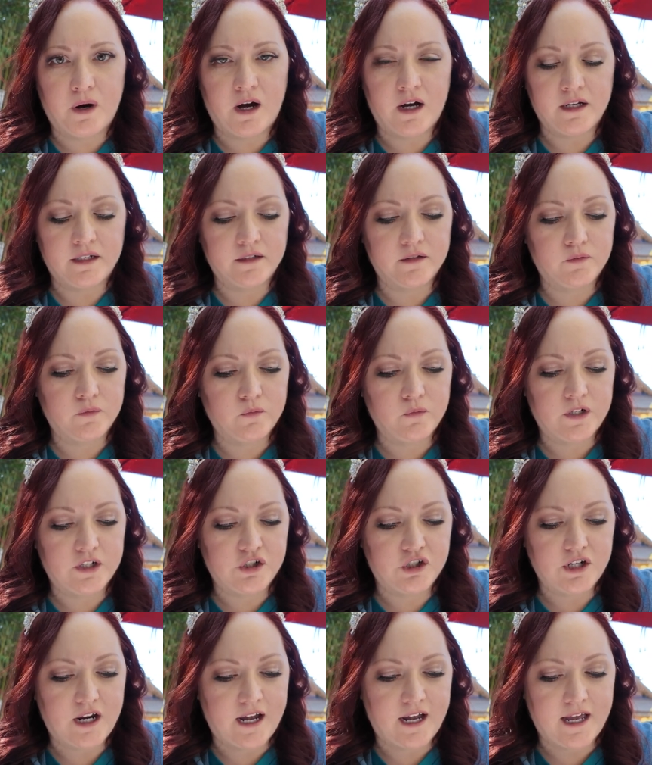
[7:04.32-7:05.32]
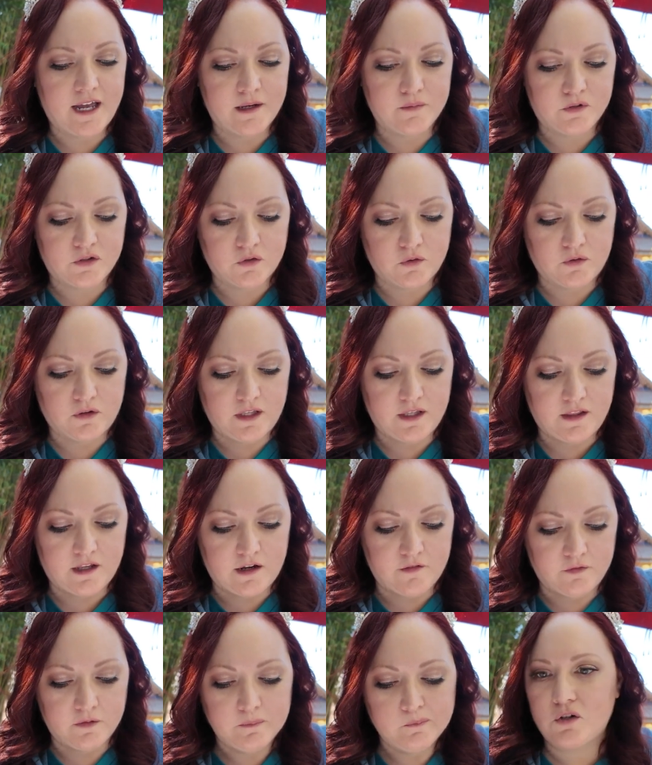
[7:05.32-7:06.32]
bun, which I absolutely
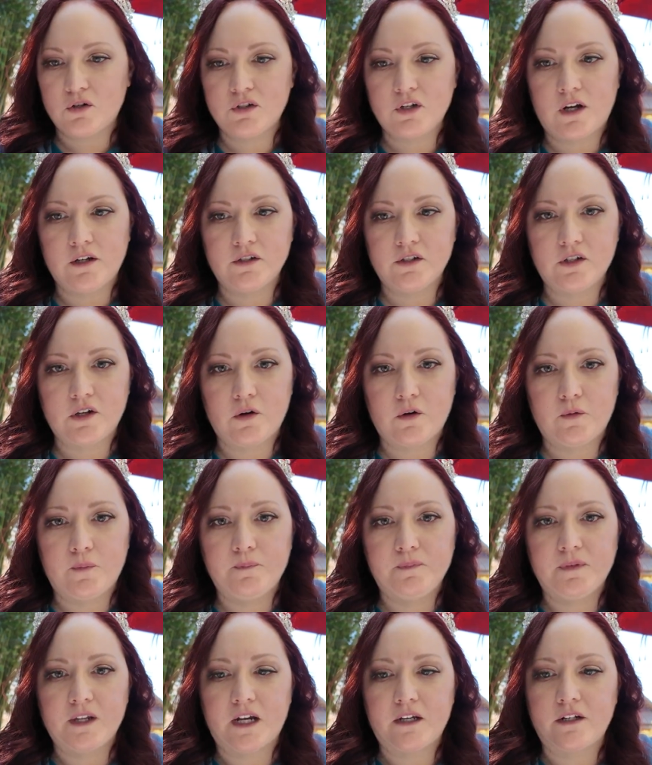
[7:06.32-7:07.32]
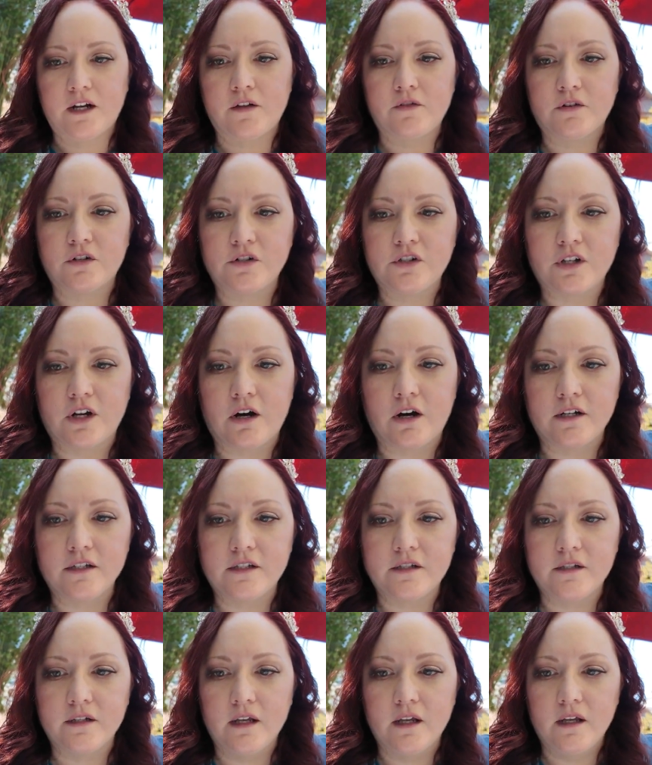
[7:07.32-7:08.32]
love. There's also another
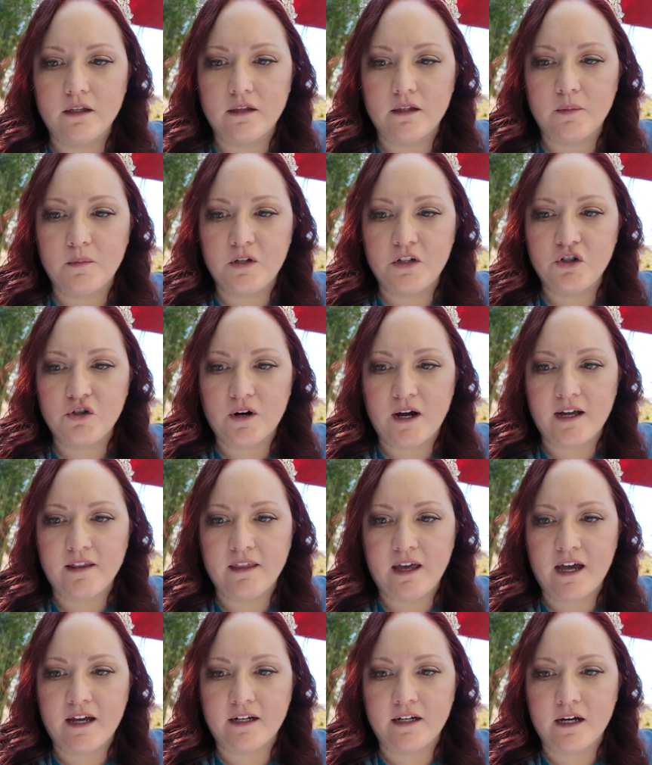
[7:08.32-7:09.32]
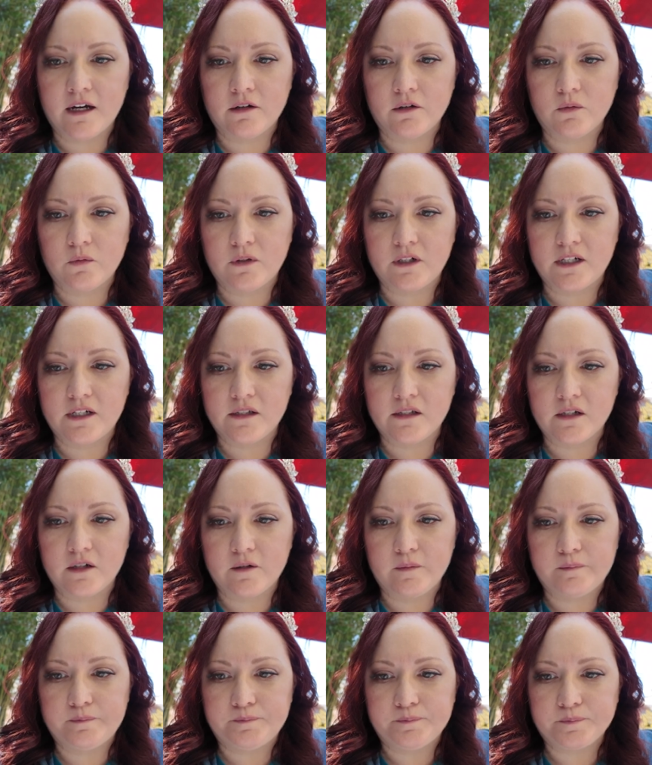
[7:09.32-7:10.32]
sauce. Let me try that out. What is
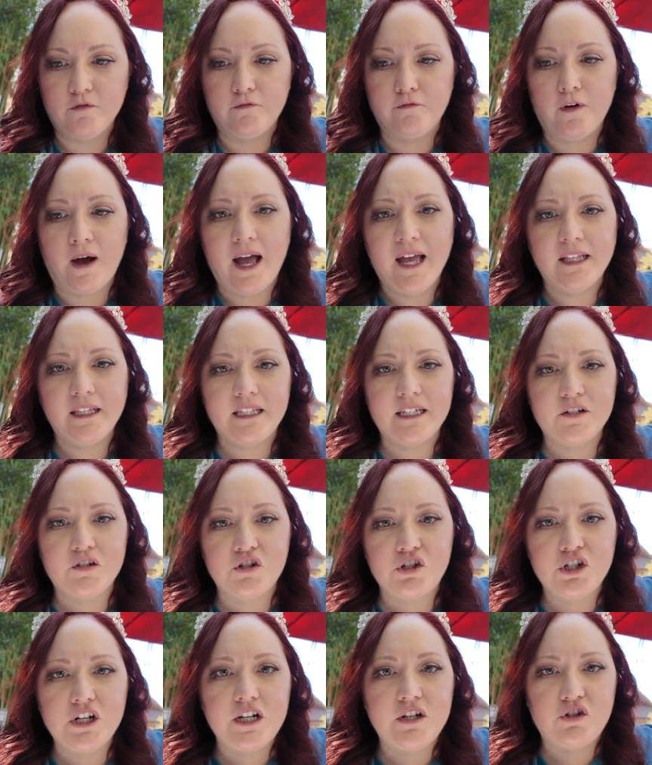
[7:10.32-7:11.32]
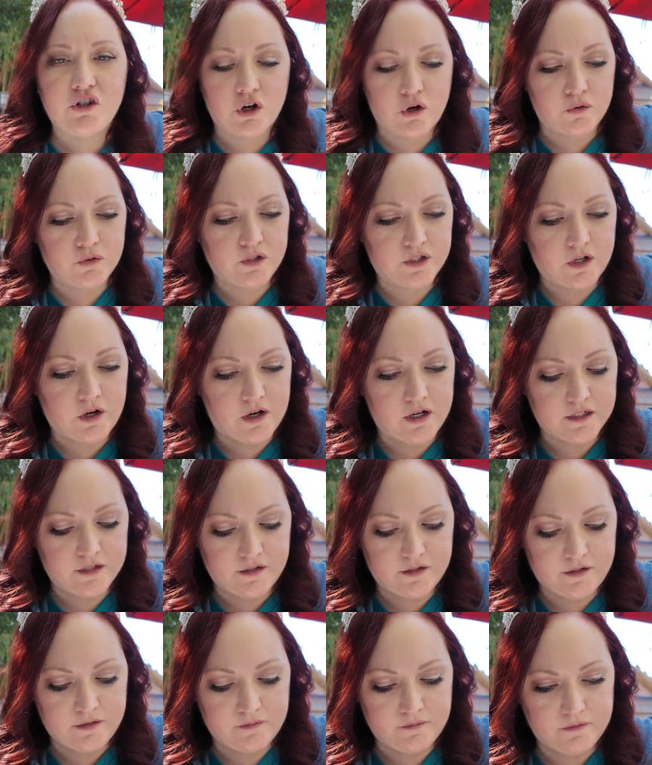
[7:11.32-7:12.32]
it? Violet shisho
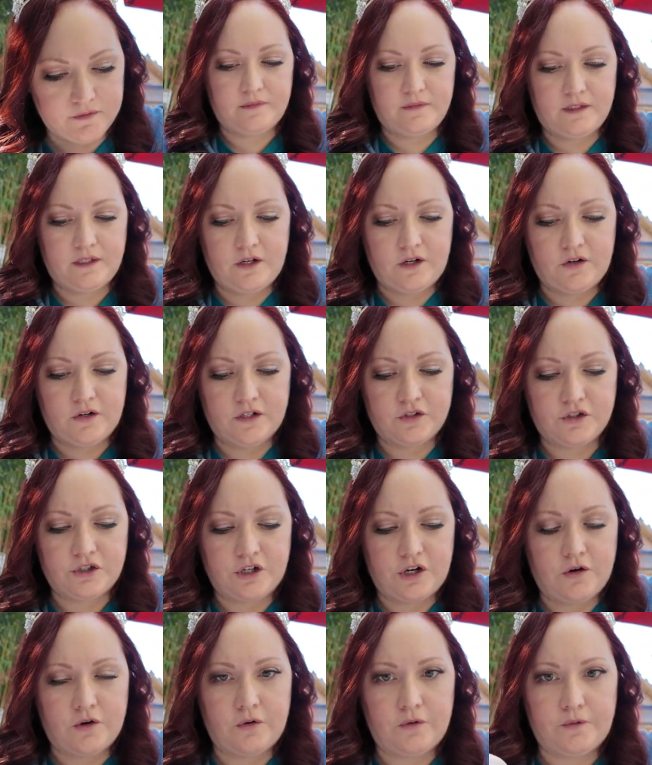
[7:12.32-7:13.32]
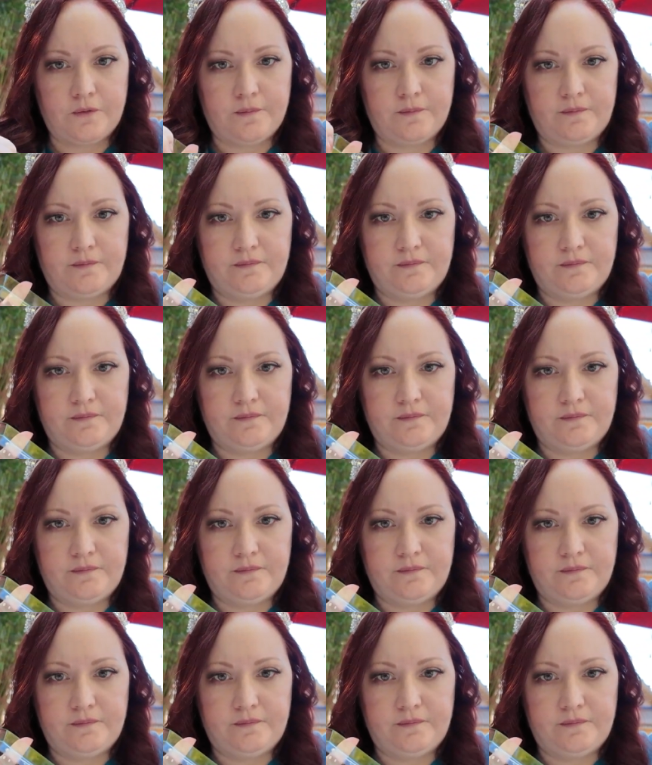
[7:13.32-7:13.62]
sauce. Here, I'll show.